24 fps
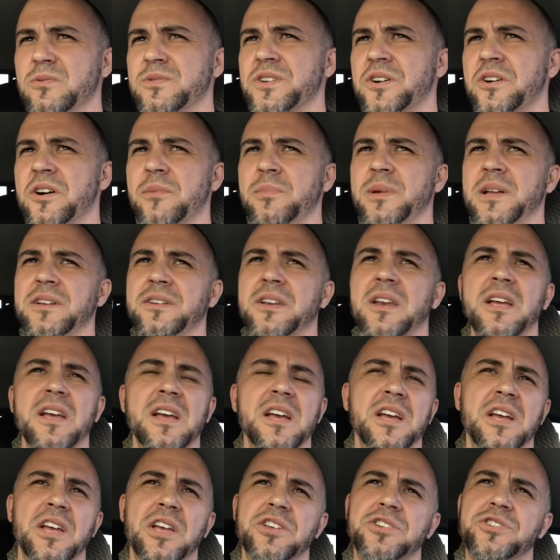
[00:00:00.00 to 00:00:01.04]
was hard being
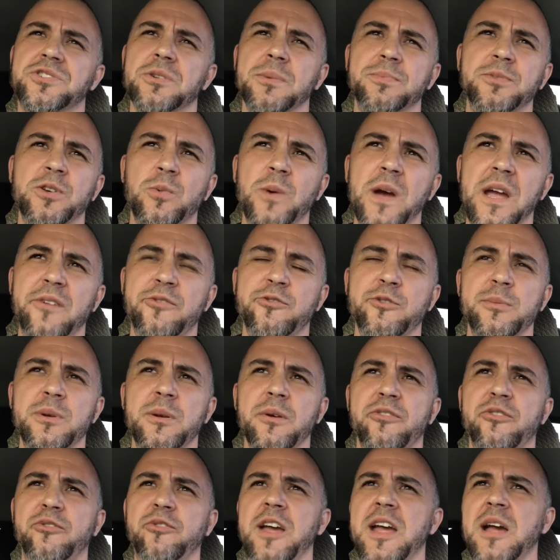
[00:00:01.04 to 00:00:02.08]
stripped away from your
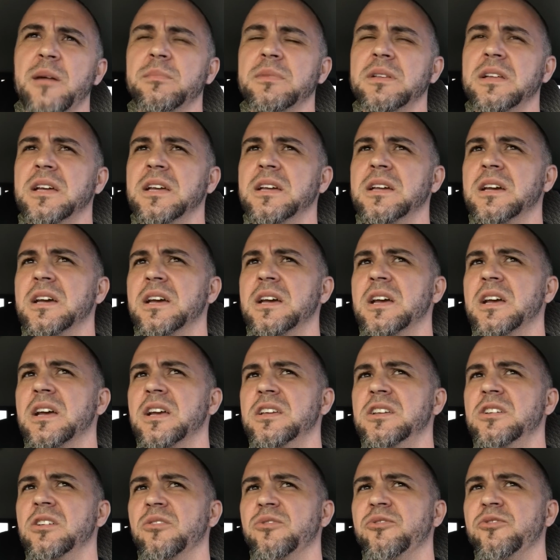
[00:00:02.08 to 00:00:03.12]
family,
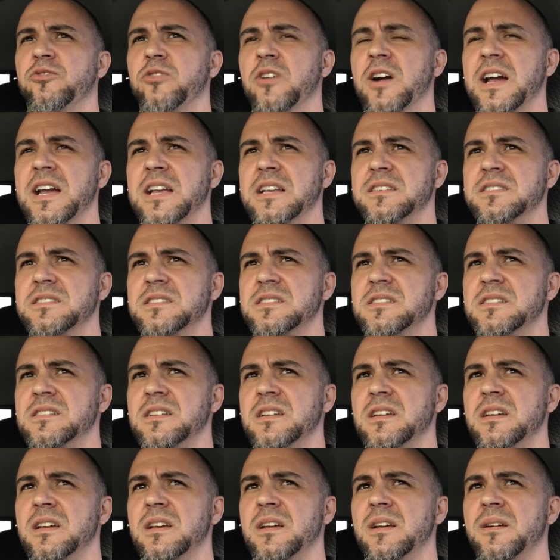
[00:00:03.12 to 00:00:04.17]
your friends,
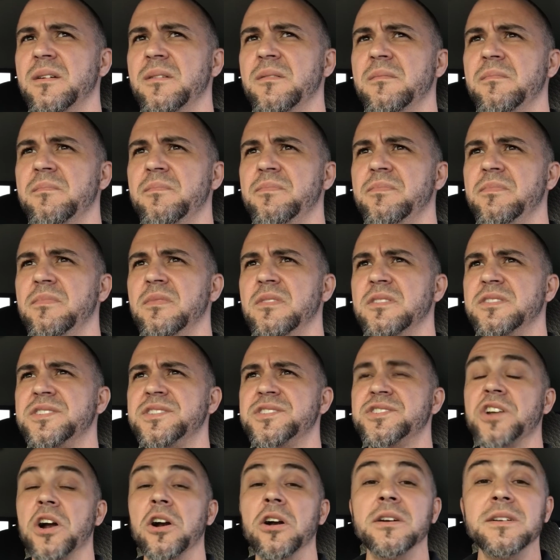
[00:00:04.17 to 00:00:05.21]

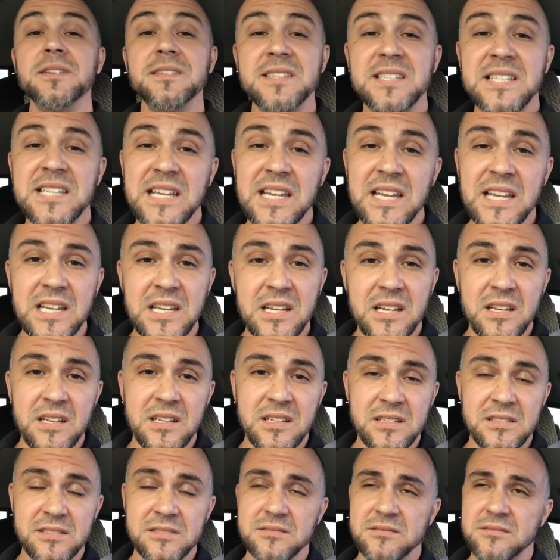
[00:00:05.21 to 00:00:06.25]
certainty,
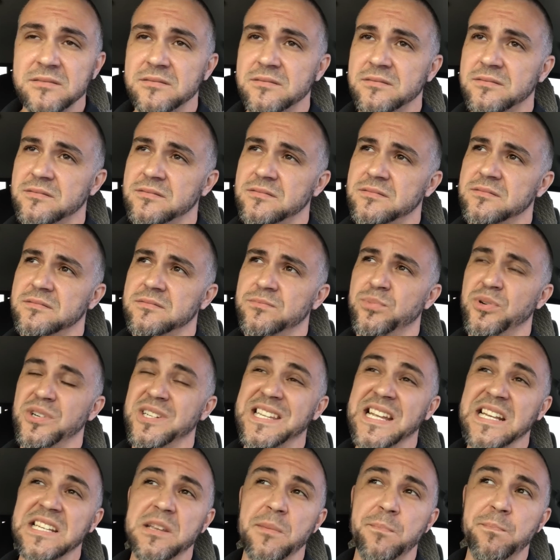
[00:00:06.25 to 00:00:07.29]

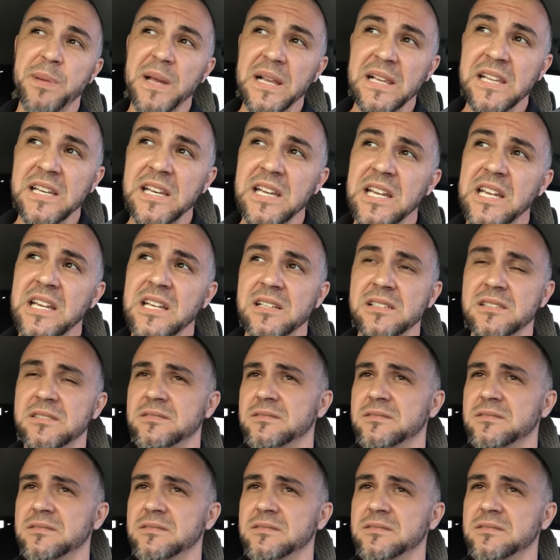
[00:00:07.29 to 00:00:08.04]
predictability.